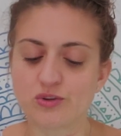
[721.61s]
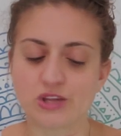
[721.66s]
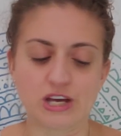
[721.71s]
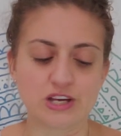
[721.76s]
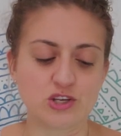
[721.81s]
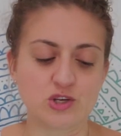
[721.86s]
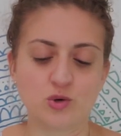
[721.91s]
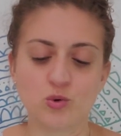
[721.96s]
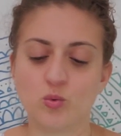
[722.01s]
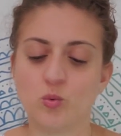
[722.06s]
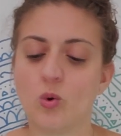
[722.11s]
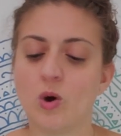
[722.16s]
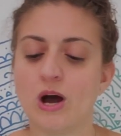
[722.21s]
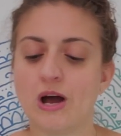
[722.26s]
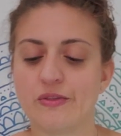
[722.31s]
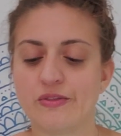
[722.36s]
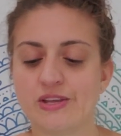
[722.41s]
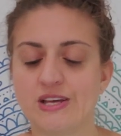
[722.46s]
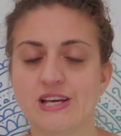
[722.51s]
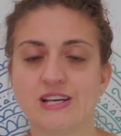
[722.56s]
that you
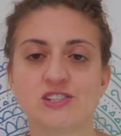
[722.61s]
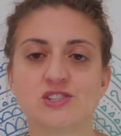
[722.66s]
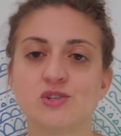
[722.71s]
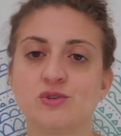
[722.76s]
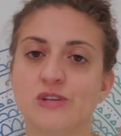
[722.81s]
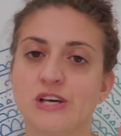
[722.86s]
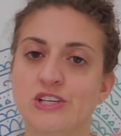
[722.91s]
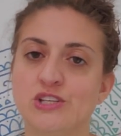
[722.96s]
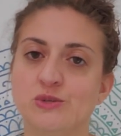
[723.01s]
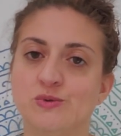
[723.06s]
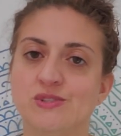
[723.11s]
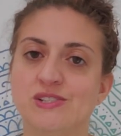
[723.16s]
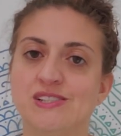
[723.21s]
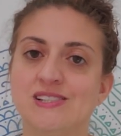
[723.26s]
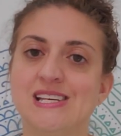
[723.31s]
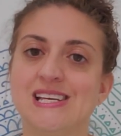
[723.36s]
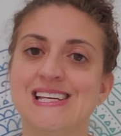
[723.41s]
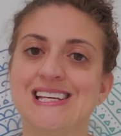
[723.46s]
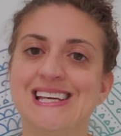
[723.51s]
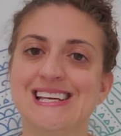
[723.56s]
want, the answer that you
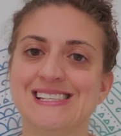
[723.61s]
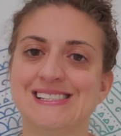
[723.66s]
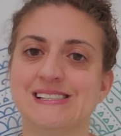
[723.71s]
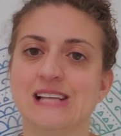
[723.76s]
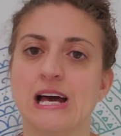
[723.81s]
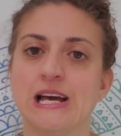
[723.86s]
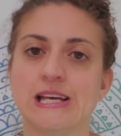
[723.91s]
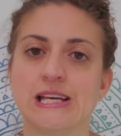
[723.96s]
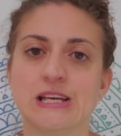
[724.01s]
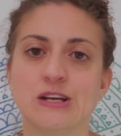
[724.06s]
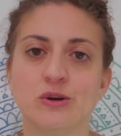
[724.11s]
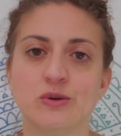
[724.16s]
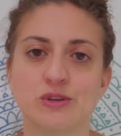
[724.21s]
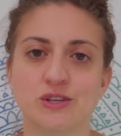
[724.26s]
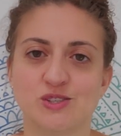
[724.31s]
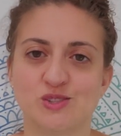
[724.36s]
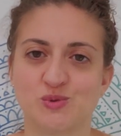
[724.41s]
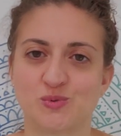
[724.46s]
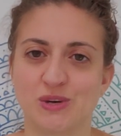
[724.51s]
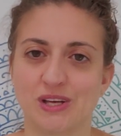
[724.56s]
seek is not here
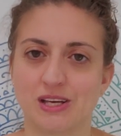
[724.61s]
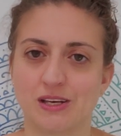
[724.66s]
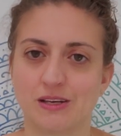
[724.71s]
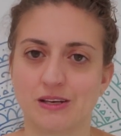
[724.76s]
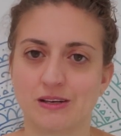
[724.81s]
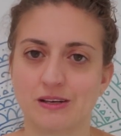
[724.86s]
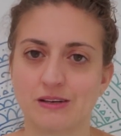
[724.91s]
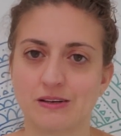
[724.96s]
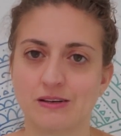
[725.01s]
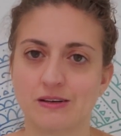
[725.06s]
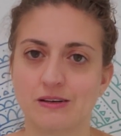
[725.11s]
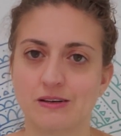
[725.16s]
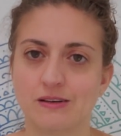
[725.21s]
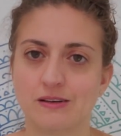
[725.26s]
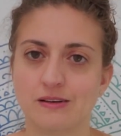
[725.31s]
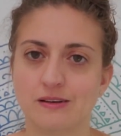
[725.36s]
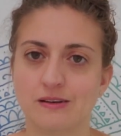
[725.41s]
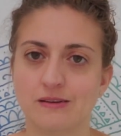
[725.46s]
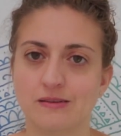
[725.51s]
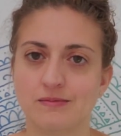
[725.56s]
this week
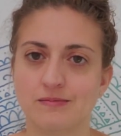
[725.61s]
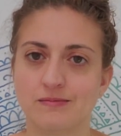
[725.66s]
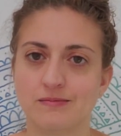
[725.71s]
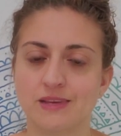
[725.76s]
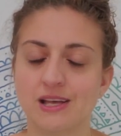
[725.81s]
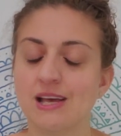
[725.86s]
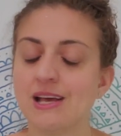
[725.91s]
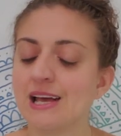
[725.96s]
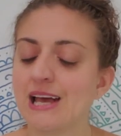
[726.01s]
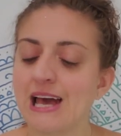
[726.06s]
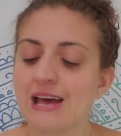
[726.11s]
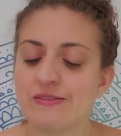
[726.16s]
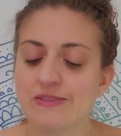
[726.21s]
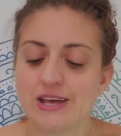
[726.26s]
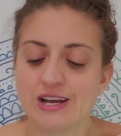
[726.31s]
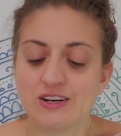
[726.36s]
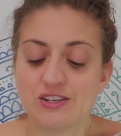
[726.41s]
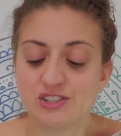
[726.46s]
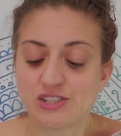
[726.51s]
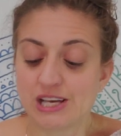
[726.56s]
and
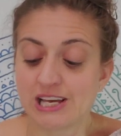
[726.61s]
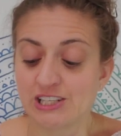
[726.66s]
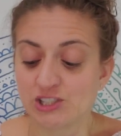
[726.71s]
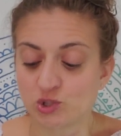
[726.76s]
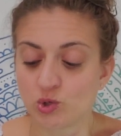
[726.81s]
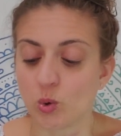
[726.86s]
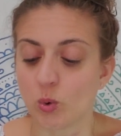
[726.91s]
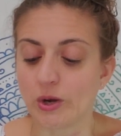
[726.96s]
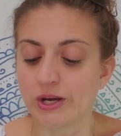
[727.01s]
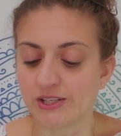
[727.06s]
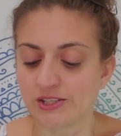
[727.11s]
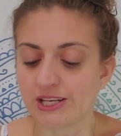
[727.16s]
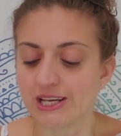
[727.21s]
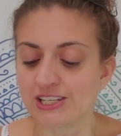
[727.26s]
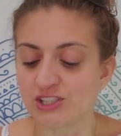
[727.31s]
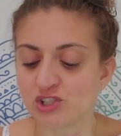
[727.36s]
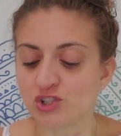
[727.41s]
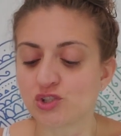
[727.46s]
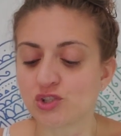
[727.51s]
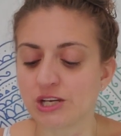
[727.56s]
there's it's going
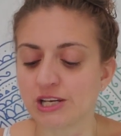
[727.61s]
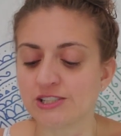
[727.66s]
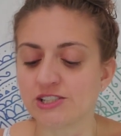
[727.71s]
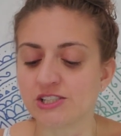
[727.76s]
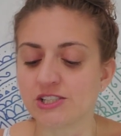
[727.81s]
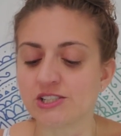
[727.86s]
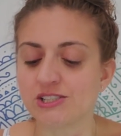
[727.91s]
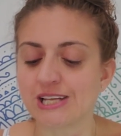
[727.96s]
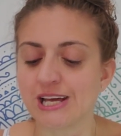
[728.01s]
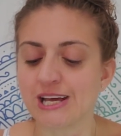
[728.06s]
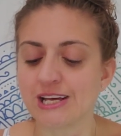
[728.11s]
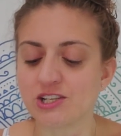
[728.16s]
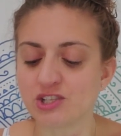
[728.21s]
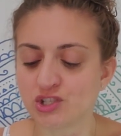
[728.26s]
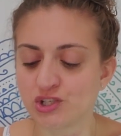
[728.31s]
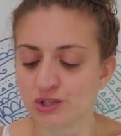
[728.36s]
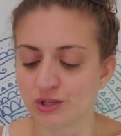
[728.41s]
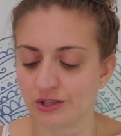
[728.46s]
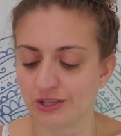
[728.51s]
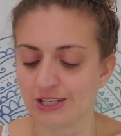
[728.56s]
it's it's
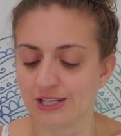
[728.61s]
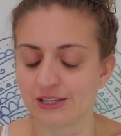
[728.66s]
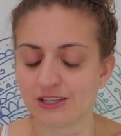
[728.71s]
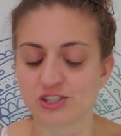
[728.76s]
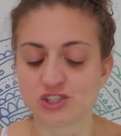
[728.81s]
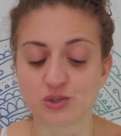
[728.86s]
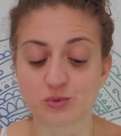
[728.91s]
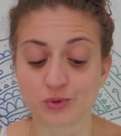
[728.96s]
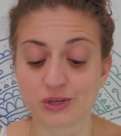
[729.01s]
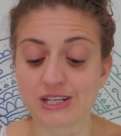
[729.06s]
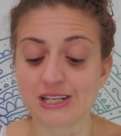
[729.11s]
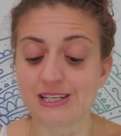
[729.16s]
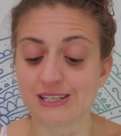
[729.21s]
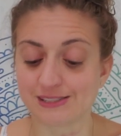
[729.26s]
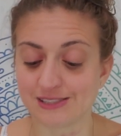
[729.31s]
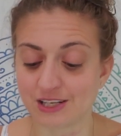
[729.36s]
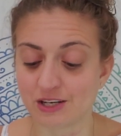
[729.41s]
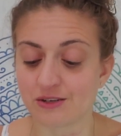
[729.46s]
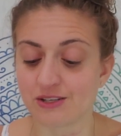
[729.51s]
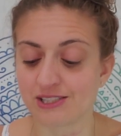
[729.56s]
intentionally this reading
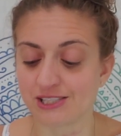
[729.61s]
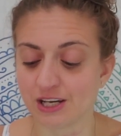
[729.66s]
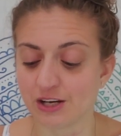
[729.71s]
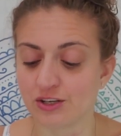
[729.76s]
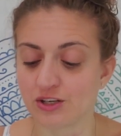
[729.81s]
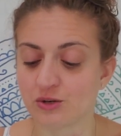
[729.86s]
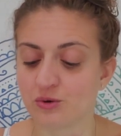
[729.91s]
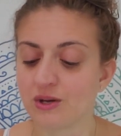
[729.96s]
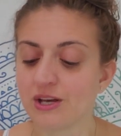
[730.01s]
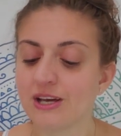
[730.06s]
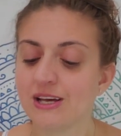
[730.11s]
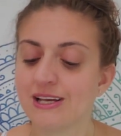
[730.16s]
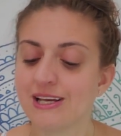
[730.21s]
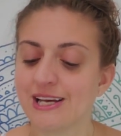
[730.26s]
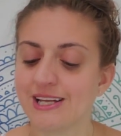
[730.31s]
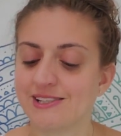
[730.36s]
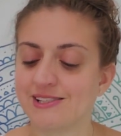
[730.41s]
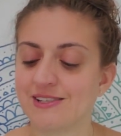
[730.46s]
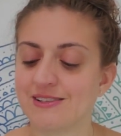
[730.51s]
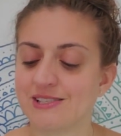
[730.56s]
is here to tell you
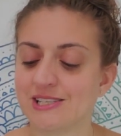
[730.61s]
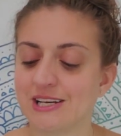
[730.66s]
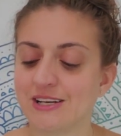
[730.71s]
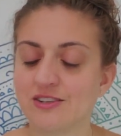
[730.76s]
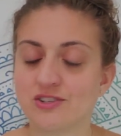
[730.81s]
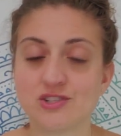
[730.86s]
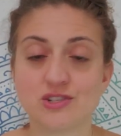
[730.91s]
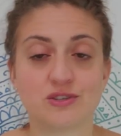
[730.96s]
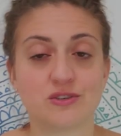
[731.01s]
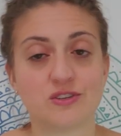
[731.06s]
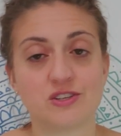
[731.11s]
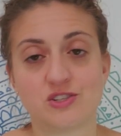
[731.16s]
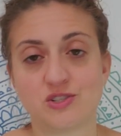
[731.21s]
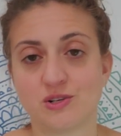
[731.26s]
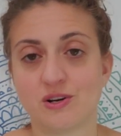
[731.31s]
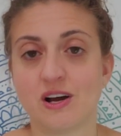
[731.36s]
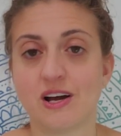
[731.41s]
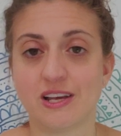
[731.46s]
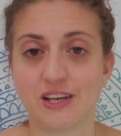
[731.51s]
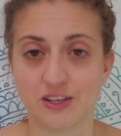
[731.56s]
it's intentionally
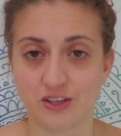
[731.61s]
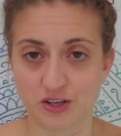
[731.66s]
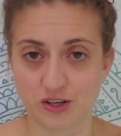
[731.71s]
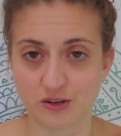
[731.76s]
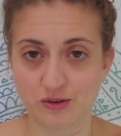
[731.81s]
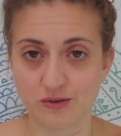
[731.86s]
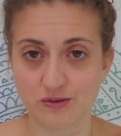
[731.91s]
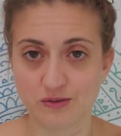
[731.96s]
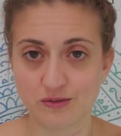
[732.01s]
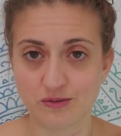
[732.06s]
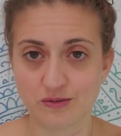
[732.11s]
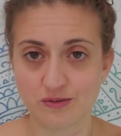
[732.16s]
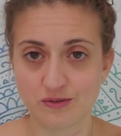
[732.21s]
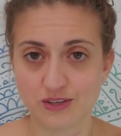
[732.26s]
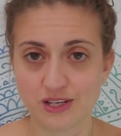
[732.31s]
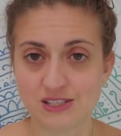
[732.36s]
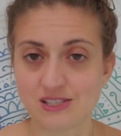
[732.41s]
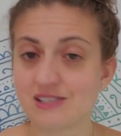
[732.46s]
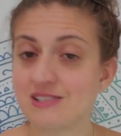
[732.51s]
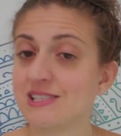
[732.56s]
trying you
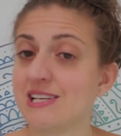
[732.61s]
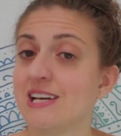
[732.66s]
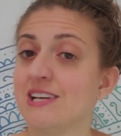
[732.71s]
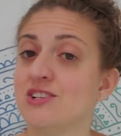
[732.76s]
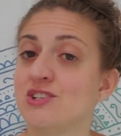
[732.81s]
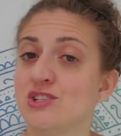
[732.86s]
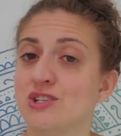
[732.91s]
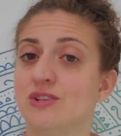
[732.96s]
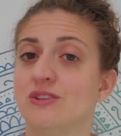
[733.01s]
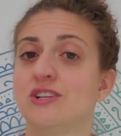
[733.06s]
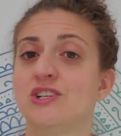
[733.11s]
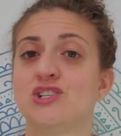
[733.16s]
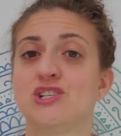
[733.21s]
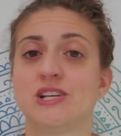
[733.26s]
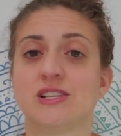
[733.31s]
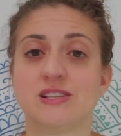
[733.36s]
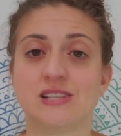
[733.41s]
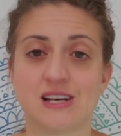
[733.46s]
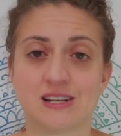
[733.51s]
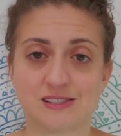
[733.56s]
it's intentionally
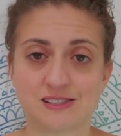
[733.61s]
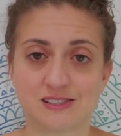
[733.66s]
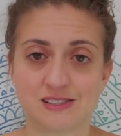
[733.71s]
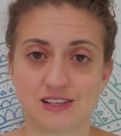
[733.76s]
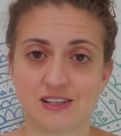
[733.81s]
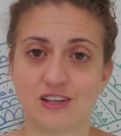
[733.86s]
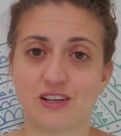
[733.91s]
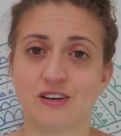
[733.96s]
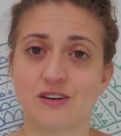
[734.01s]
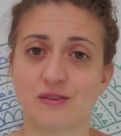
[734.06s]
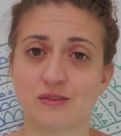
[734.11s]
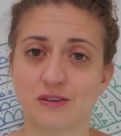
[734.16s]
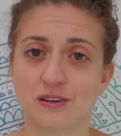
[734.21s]
ch- testing you